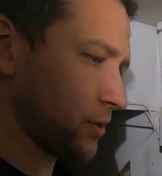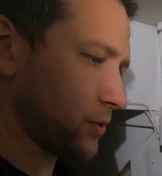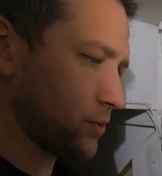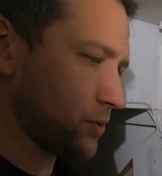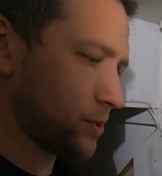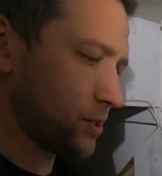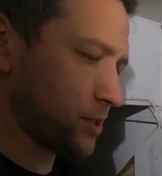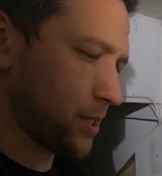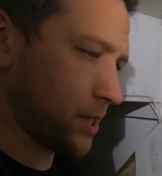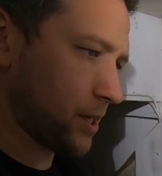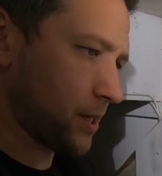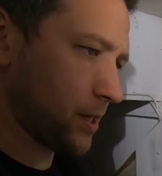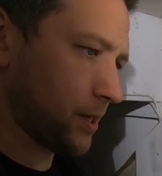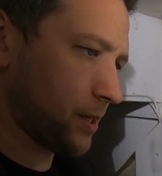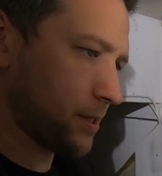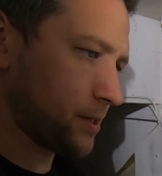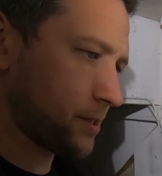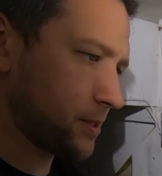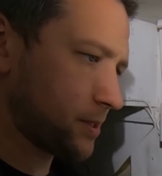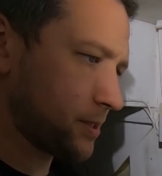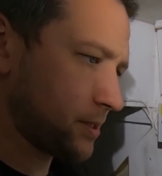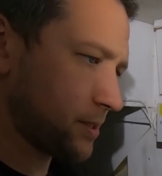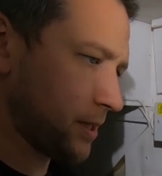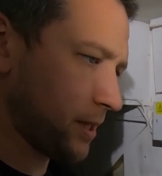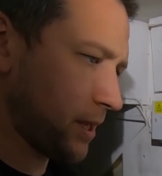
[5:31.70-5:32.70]
those
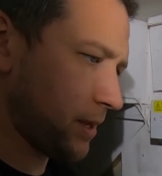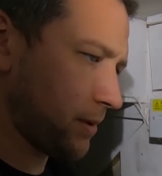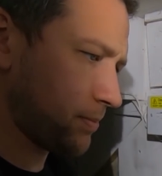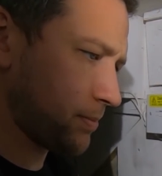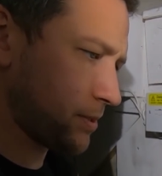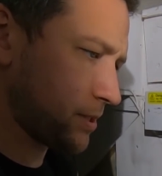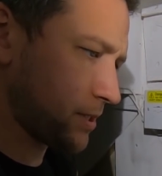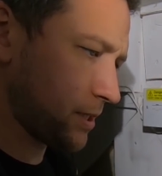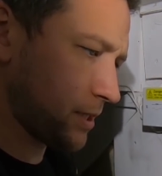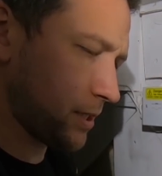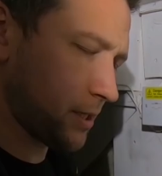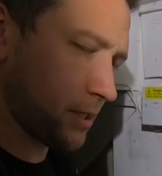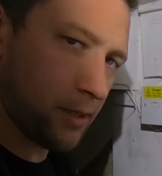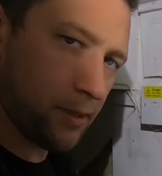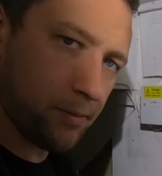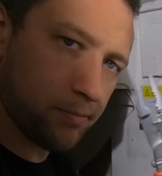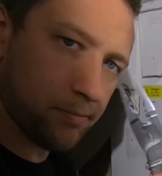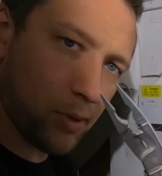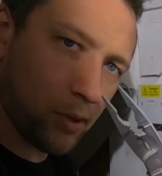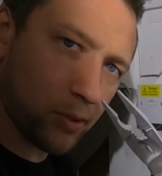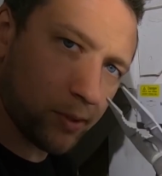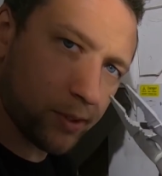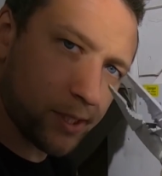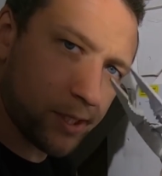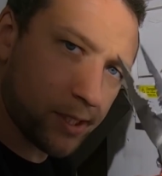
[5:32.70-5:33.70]
snips, the
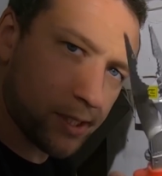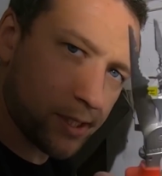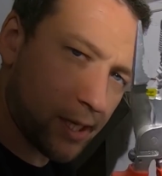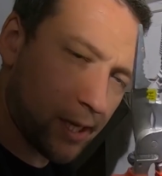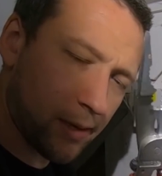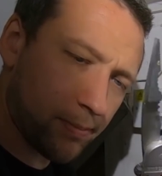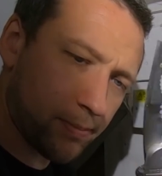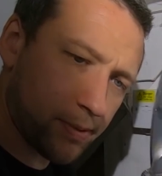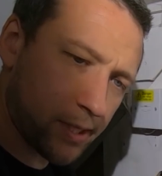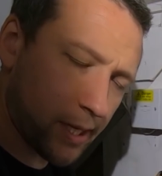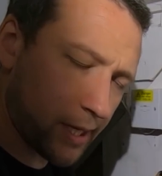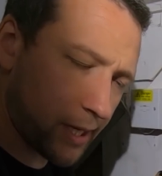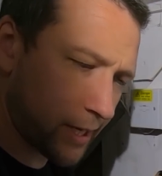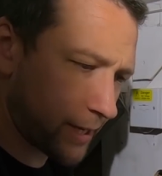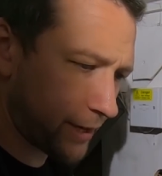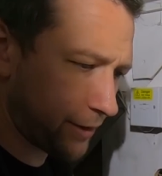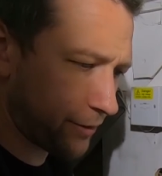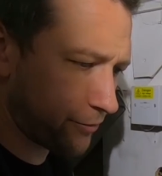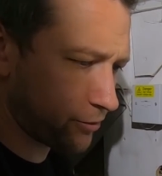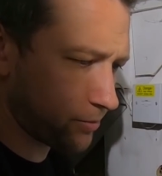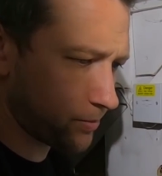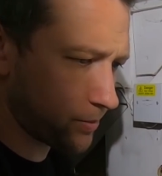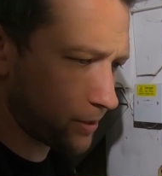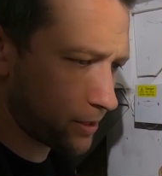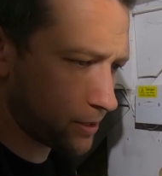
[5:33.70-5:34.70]
multi-snips. They
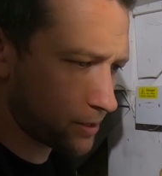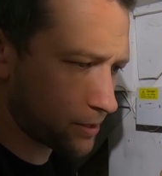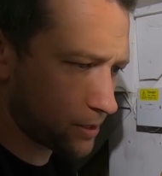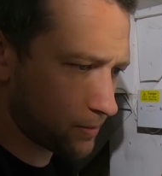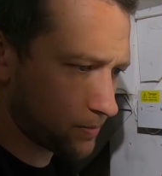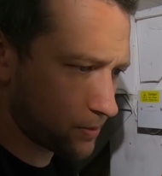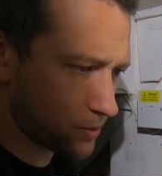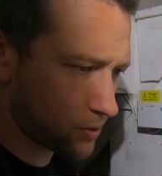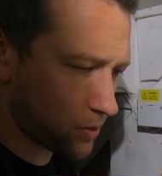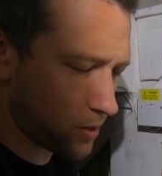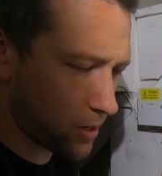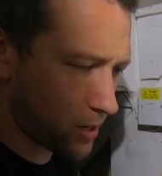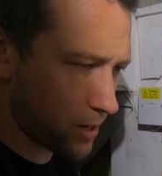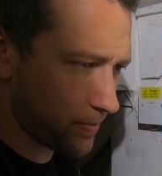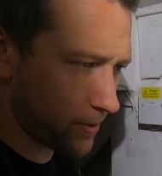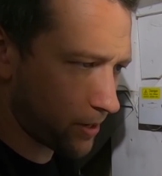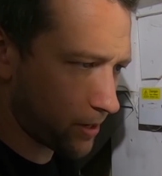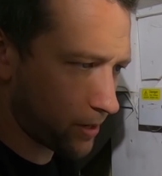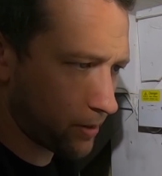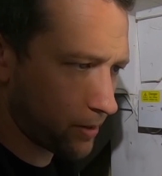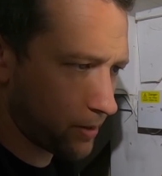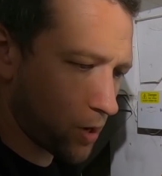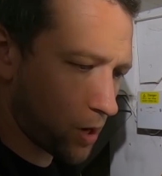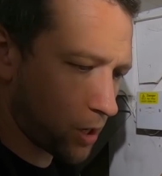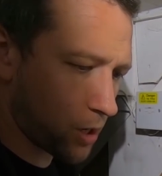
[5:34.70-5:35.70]
came from a
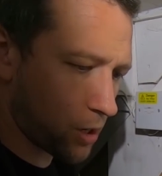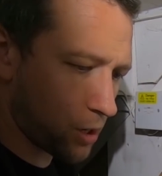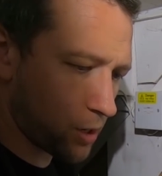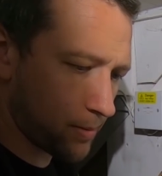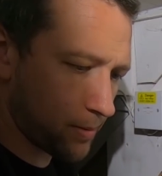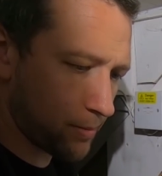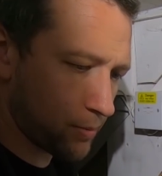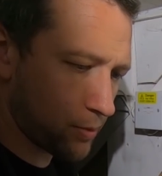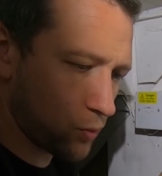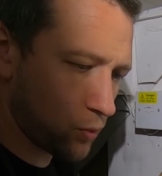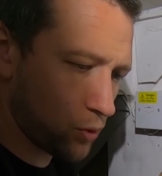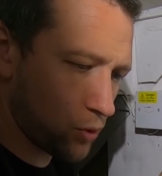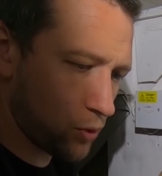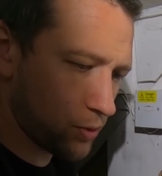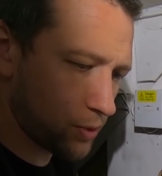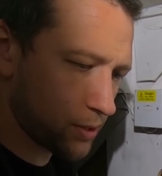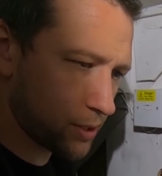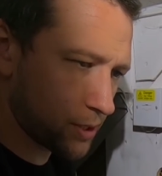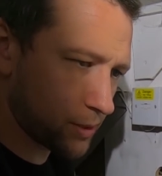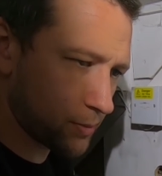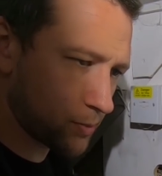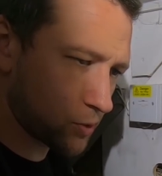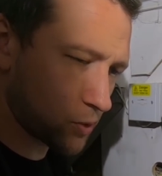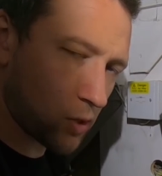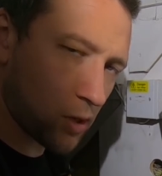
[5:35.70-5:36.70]
subscriber. I can't remember who the
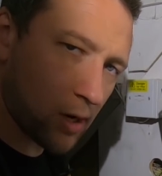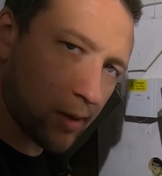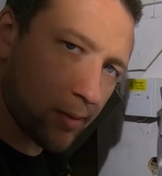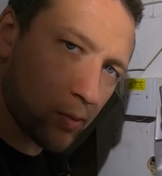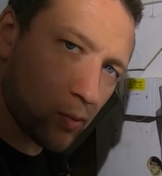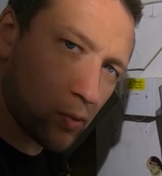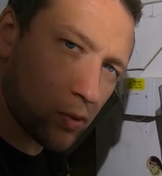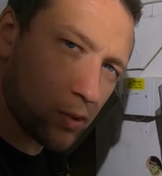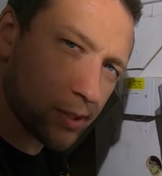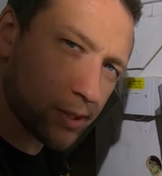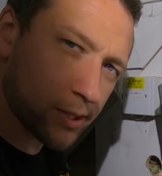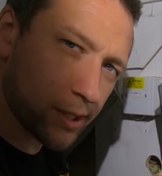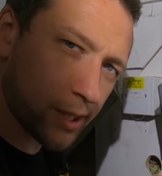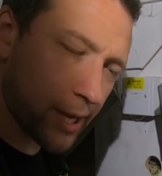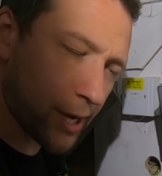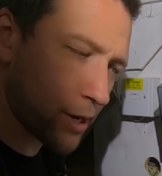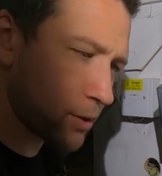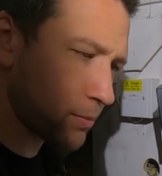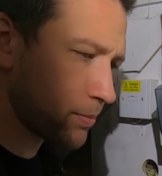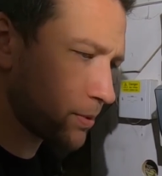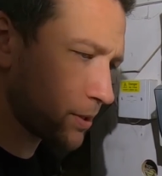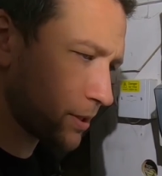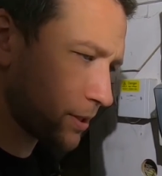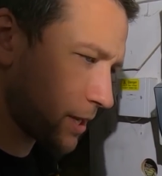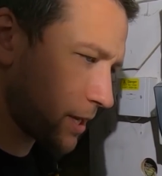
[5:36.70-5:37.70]
subscriber was
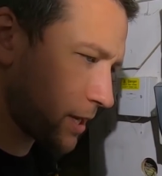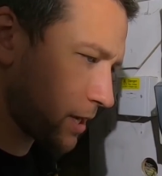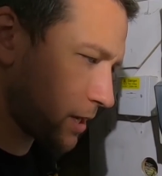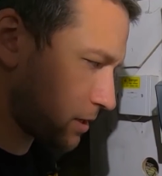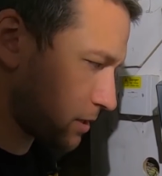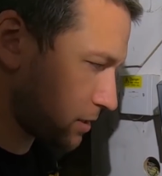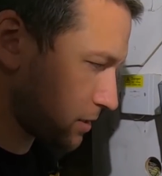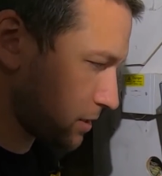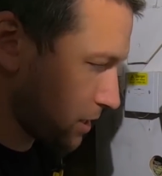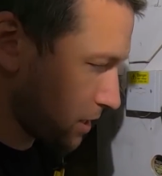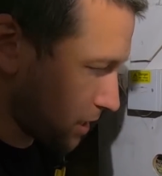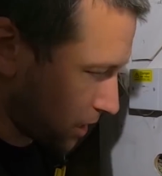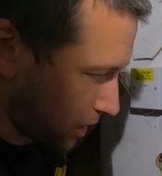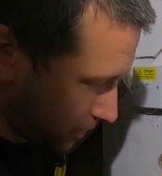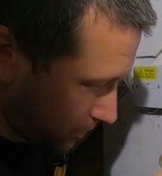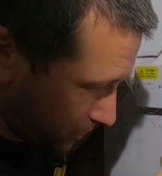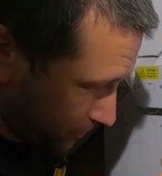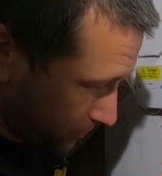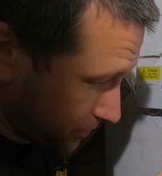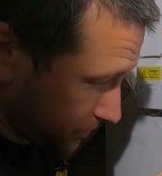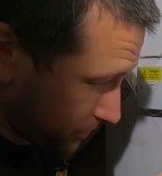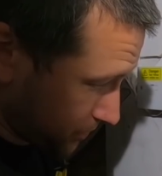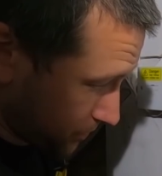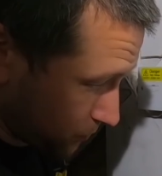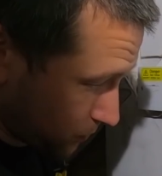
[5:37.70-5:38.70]
now, but they are,
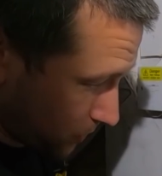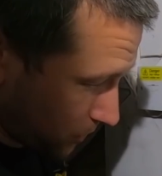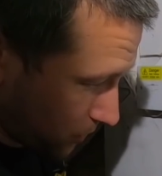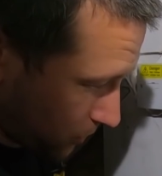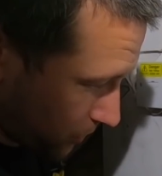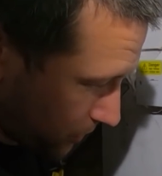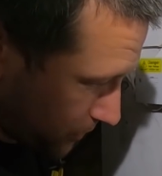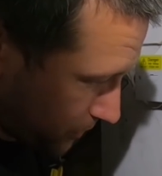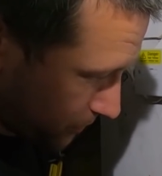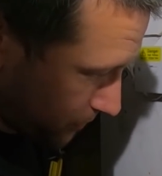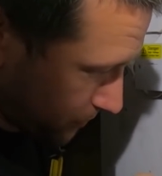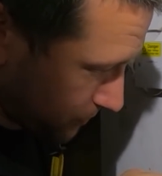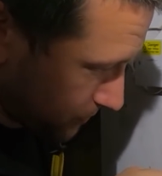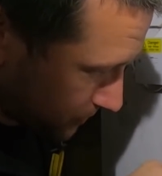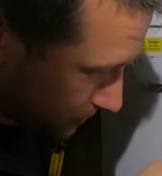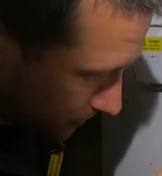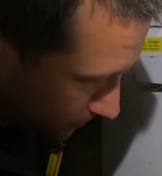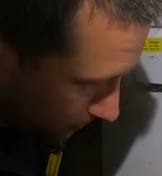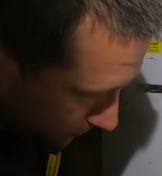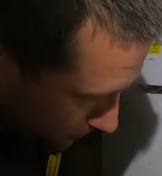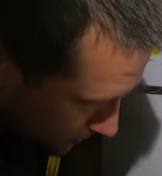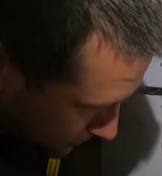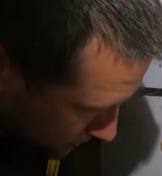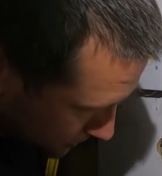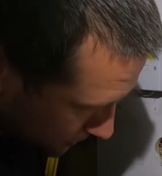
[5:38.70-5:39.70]
this is where I use
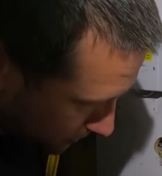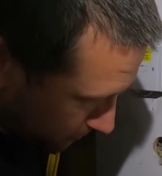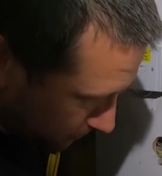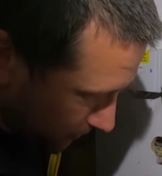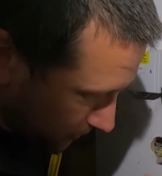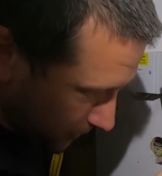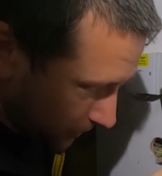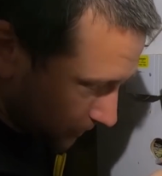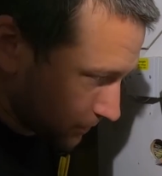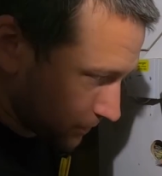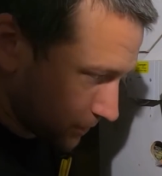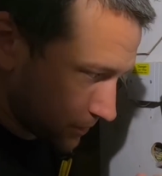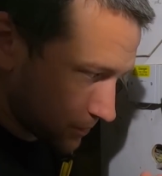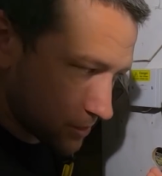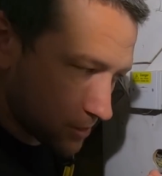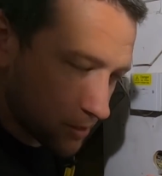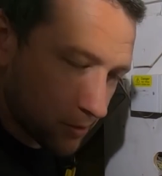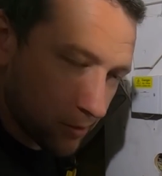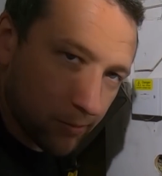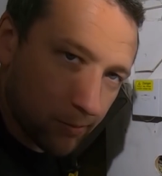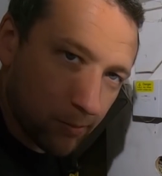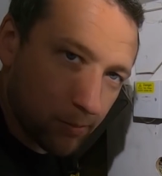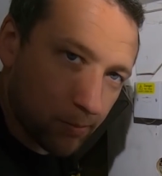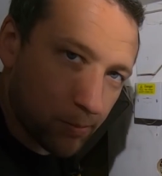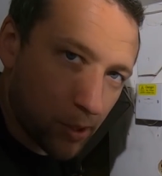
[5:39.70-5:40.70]
them for stuff like
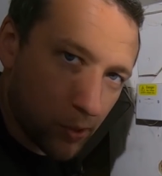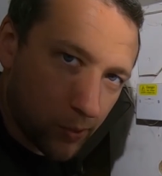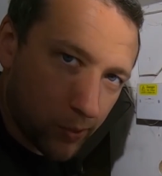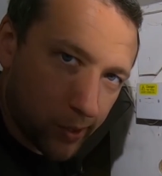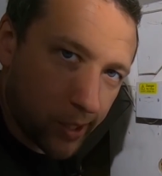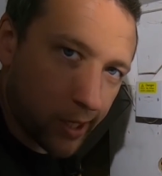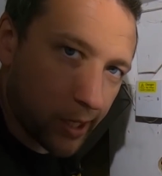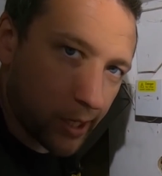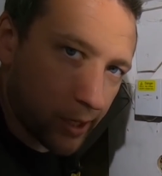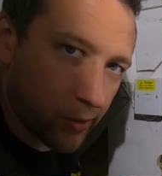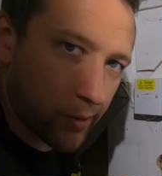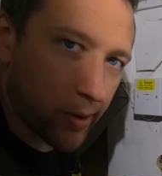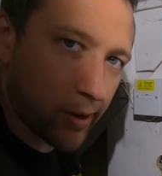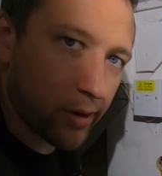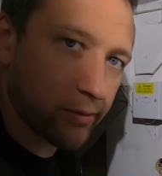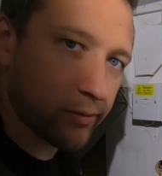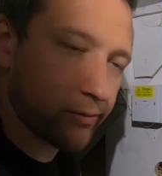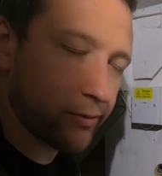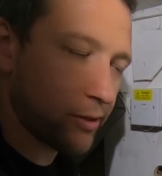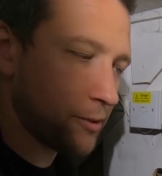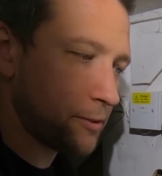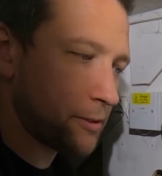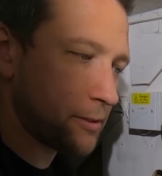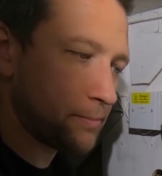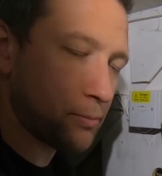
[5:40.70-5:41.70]
this, poking in around
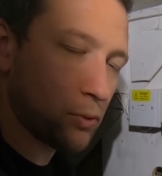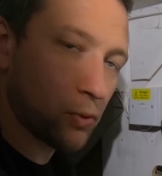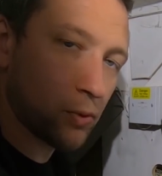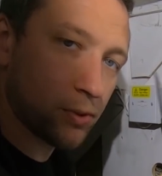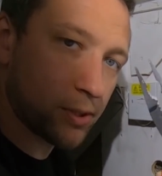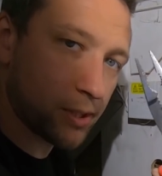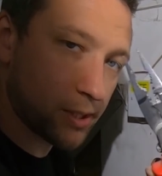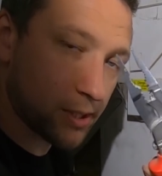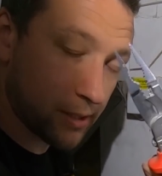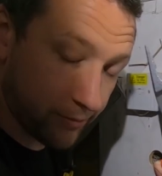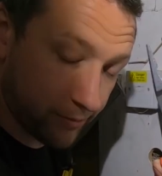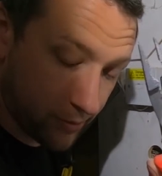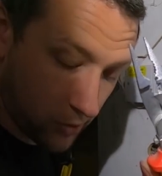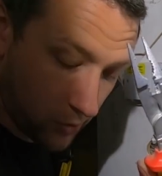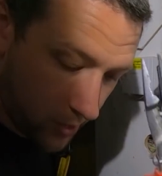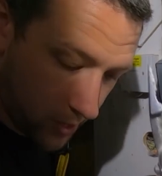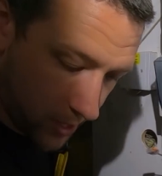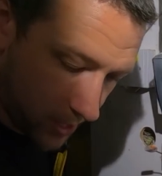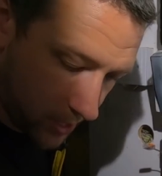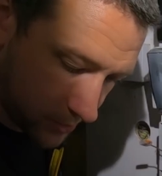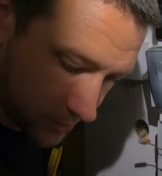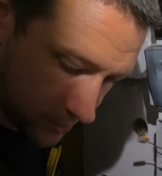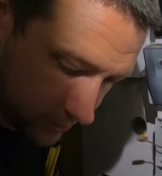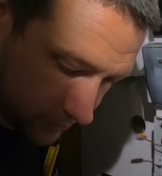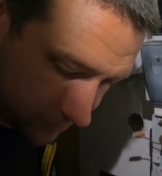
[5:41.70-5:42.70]
fuse boards, because they're very
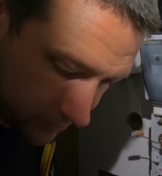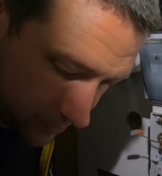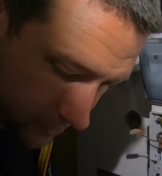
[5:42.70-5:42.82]
handy